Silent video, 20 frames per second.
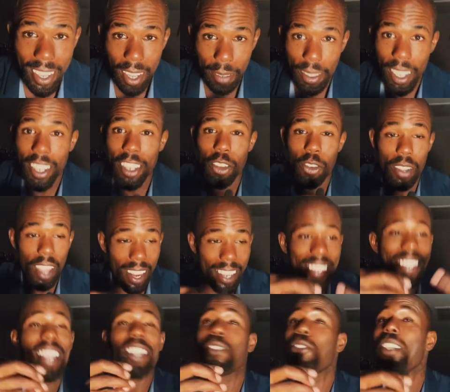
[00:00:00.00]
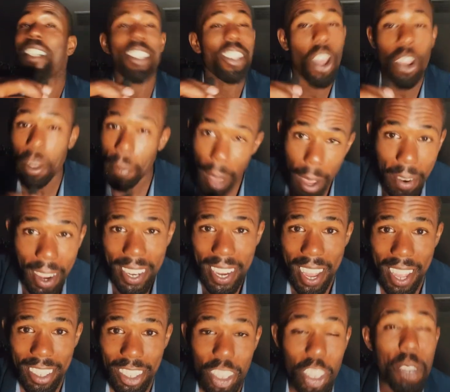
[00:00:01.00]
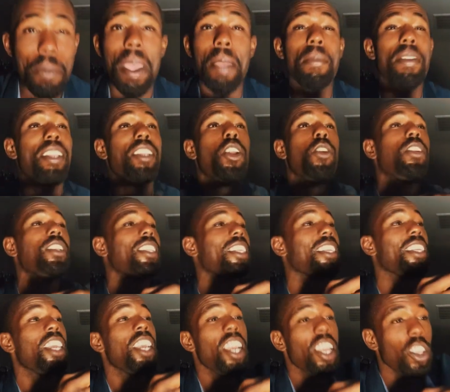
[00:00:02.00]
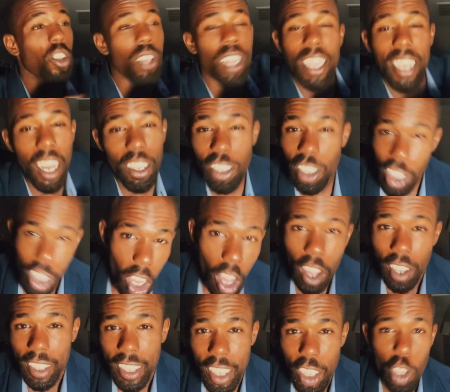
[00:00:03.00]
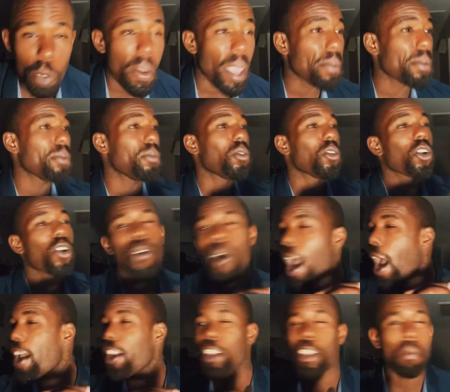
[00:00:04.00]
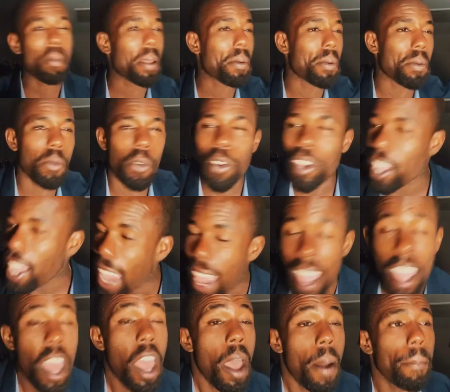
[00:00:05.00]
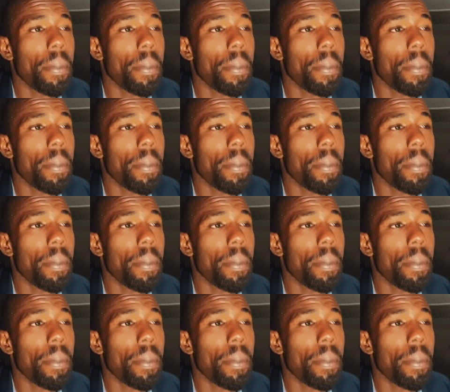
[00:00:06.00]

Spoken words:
I'm telling you, you got it. That's what it's all about right now. So you may be noticing you clean out your closet. You may be more quiet. You may be more in your head.